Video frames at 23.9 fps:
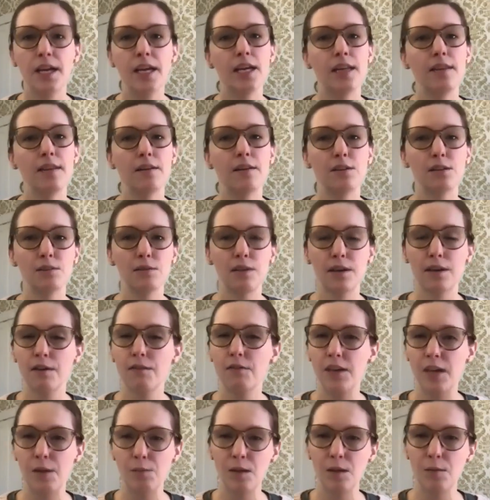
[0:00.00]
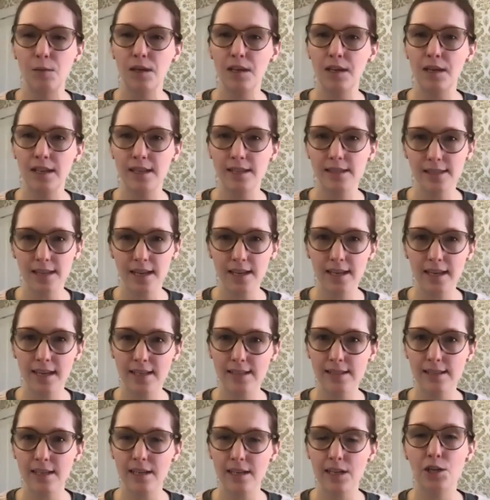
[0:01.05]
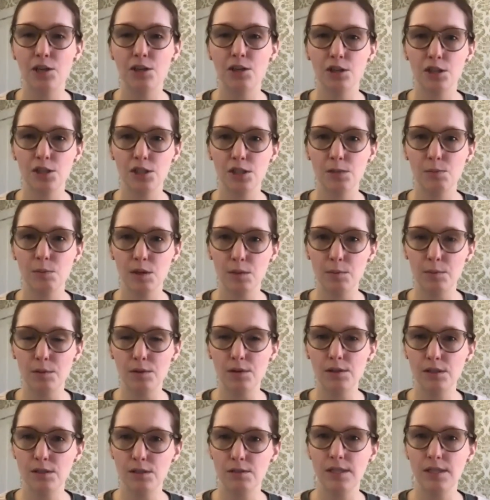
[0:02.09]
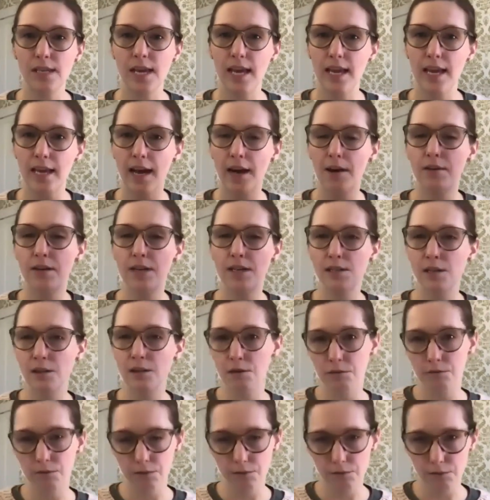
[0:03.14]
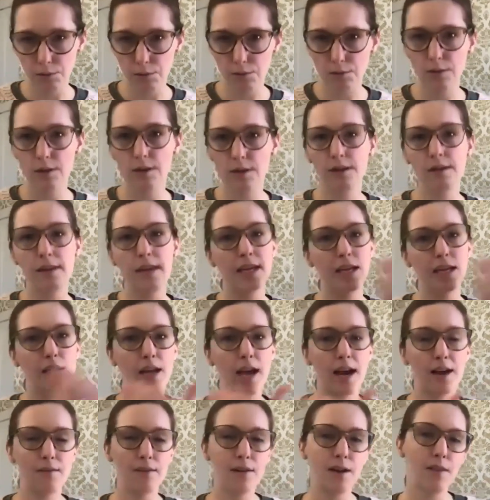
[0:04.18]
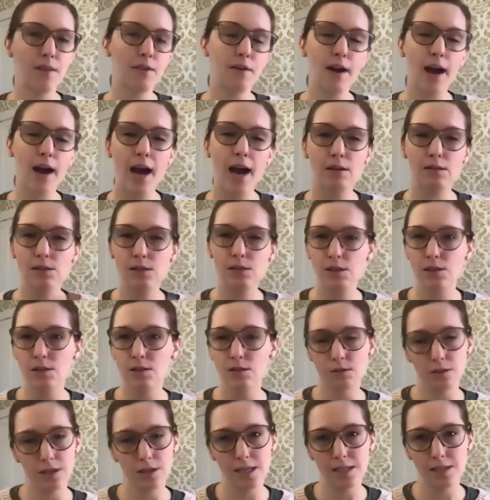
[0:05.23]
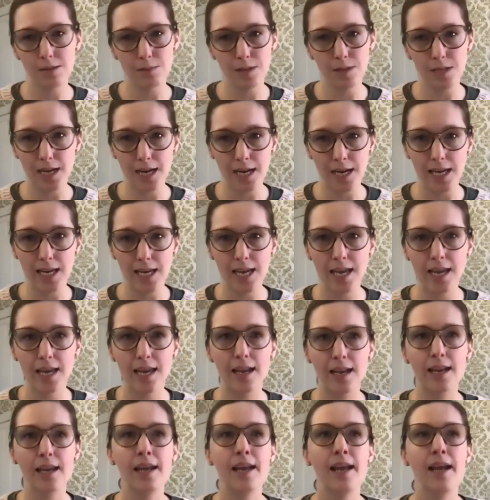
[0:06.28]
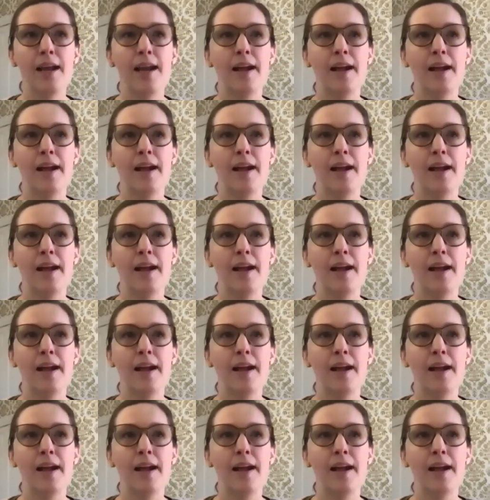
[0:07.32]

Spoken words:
They're doing a family meal on Sundays that encourages people to take out a dinner for 4. They can have it at their house. You don't need to be dining in.